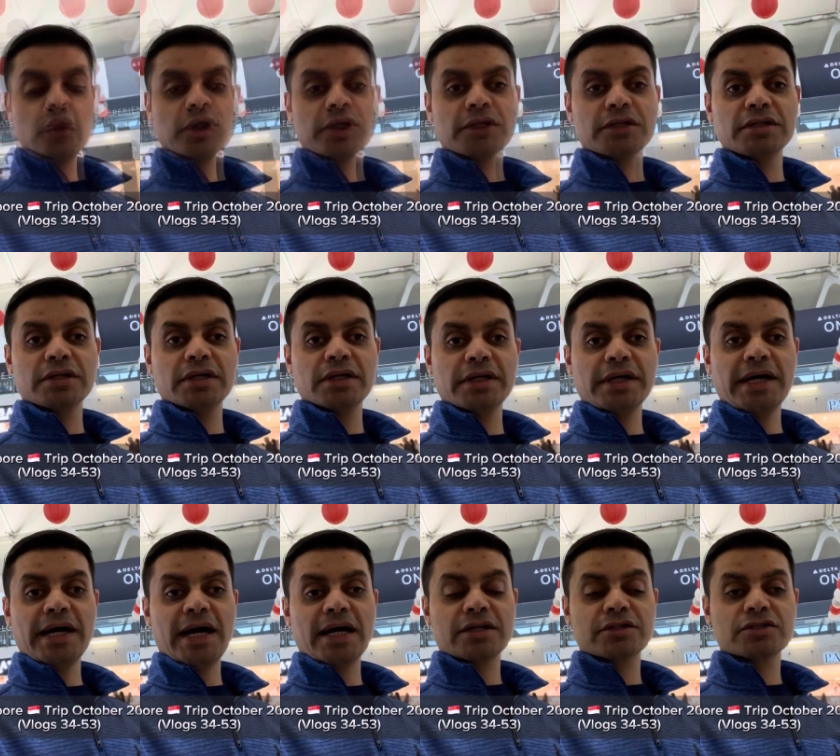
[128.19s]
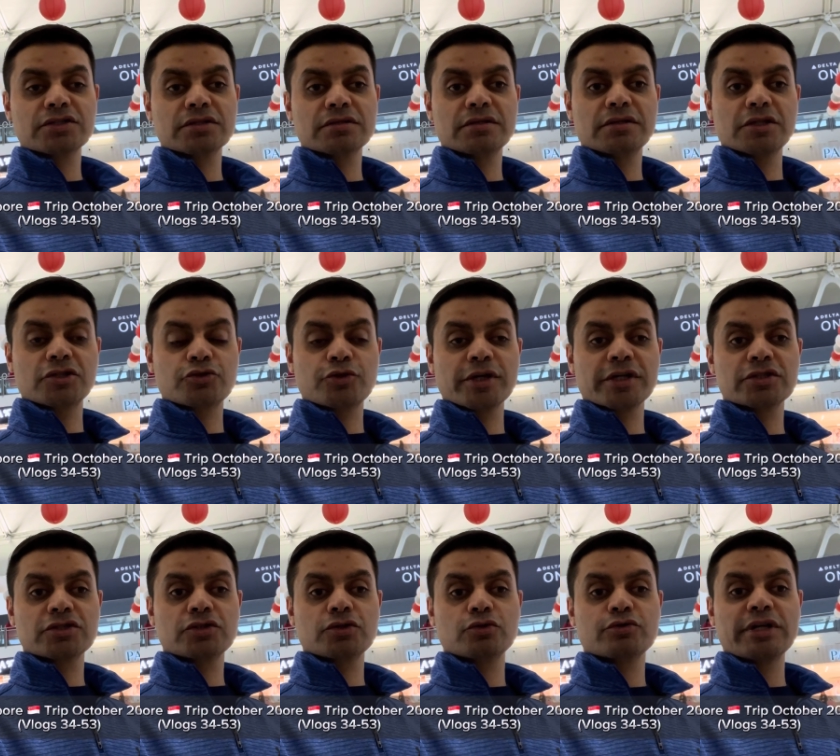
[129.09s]
One of the hacks, the
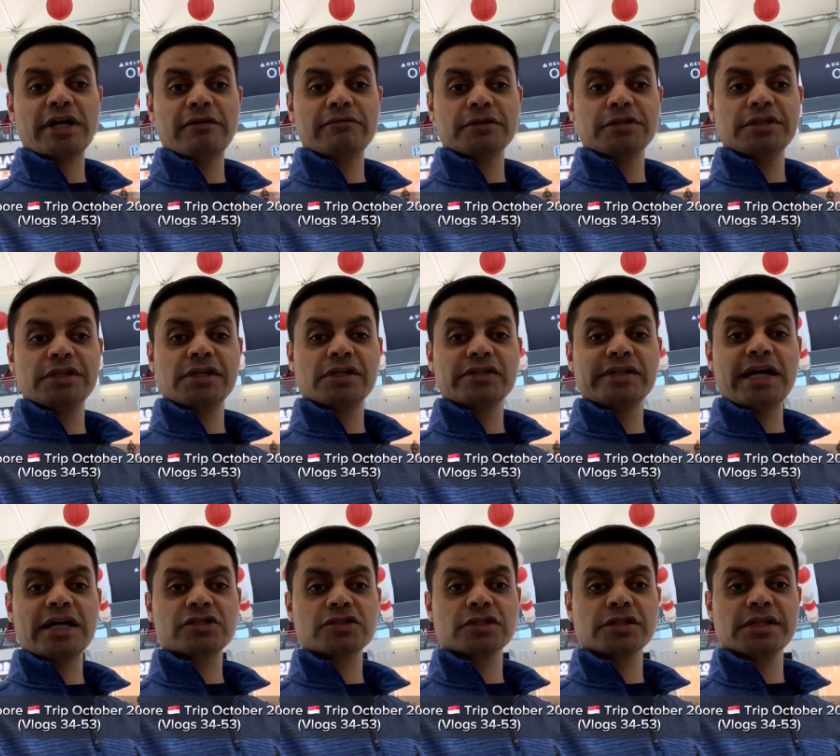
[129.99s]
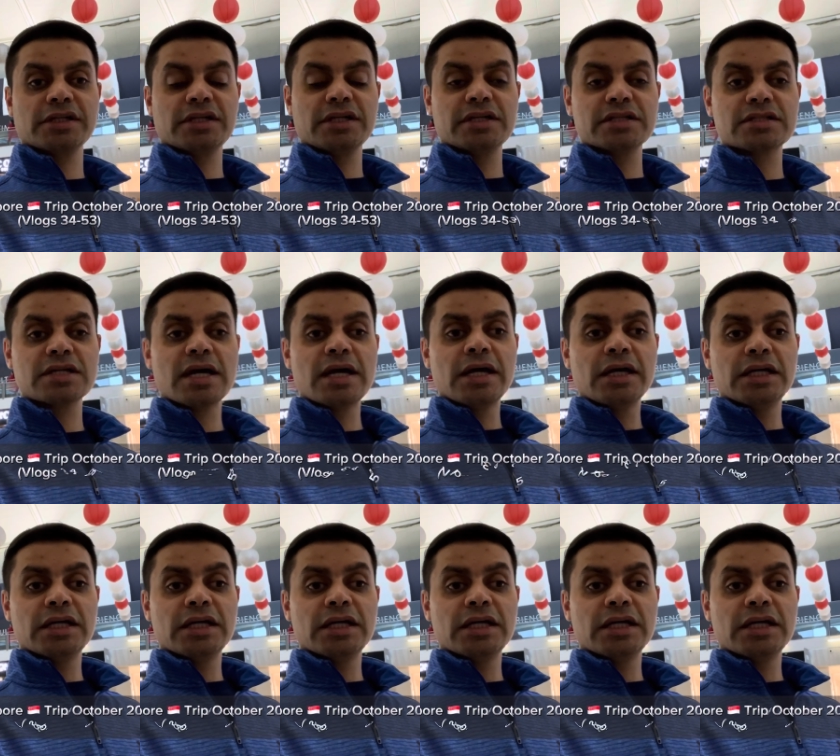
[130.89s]
tricks to traveling internationally is